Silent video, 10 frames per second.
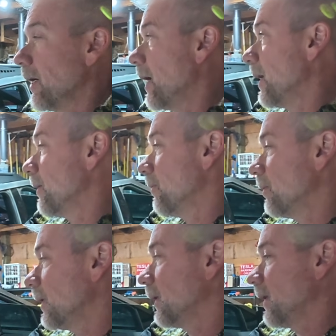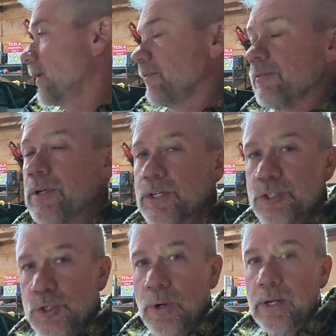I really have
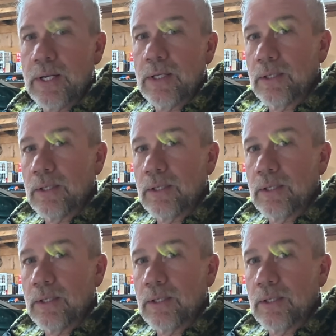enjoyed it.